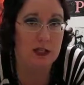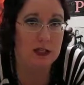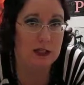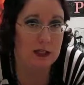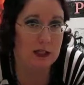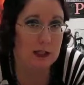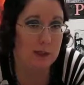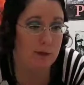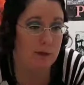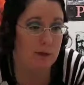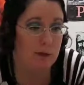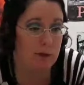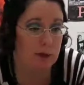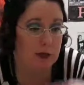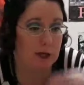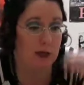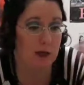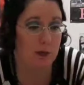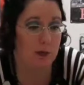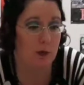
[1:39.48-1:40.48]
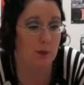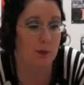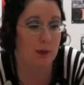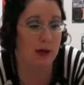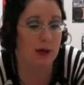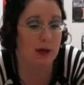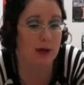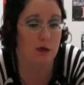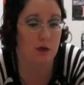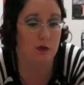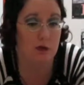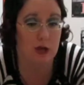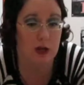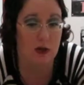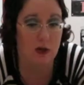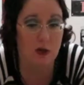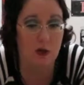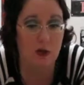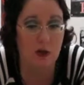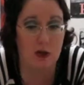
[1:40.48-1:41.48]
keeps getting put back in
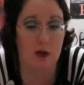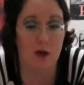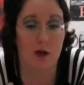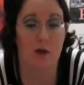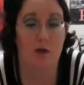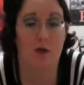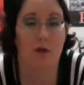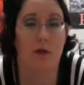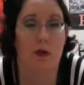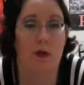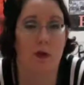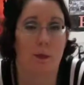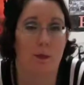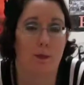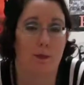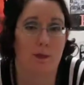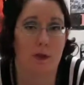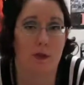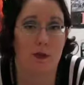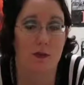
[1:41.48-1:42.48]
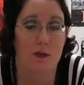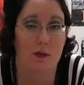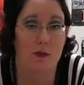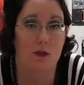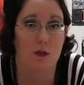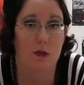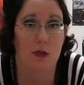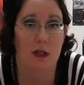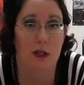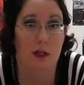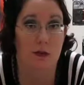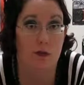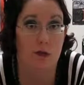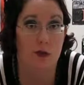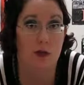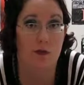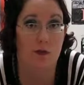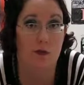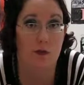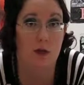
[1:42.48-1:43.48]
jail, and eventually he's
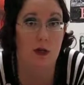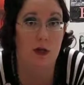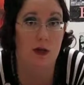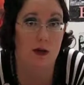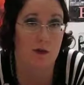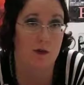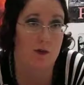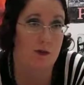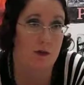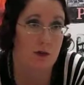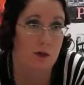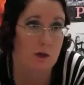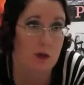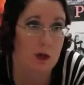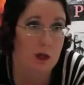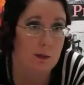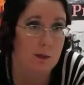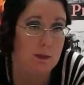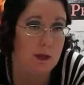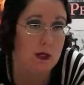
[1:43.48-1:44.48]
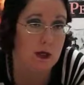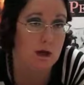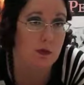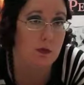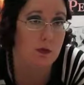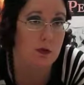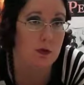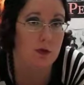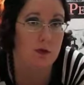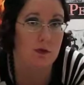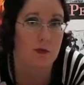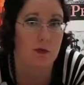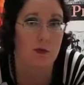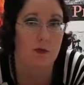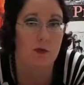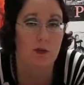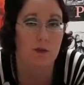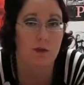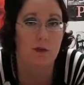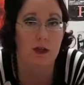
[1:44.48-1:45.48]
set free after being in prison for
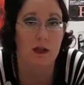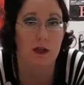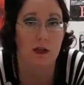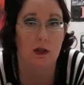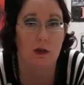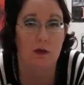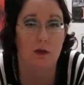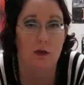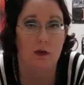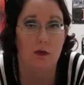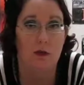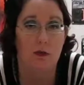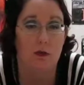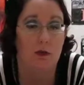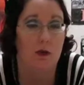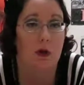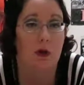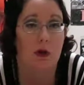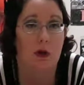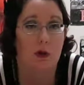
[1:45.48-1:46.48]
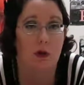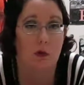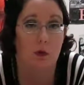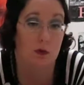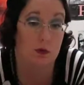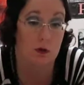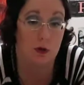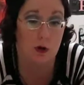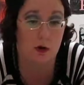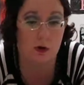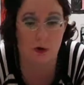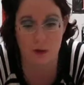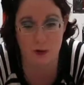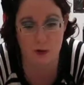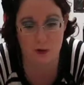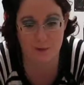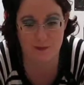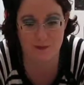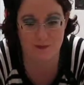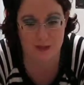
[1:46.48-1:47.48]
15 years or
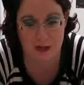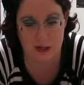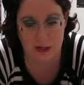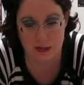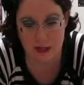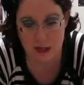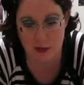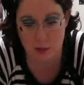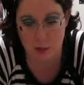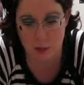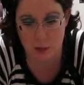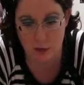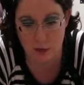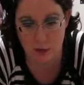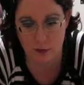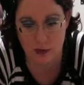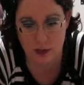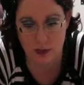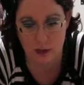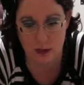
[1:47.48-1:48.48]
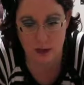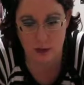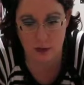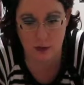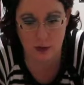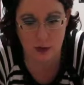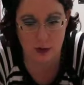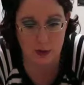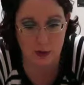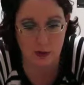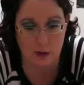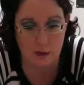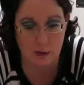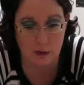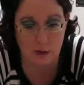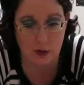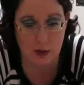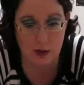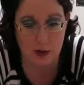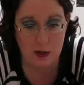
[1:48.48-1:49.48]
longer. I can't remember exactly how long it
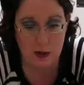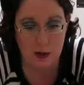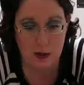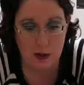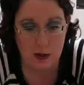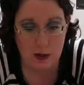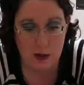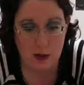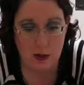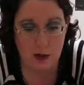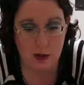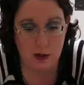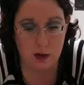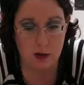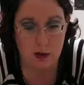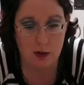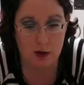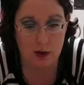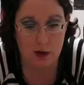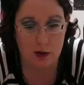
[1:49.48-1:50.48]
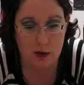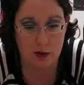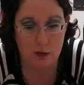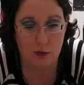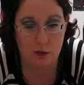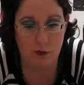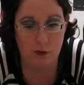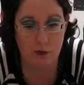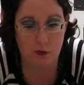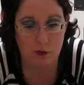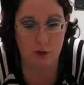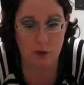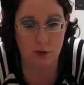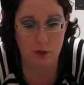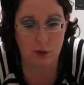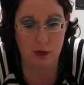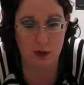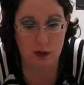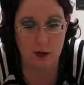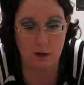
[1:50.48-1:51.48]
is. And it's the
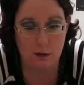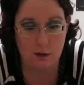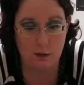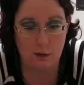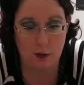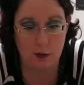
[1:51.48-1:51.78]
story of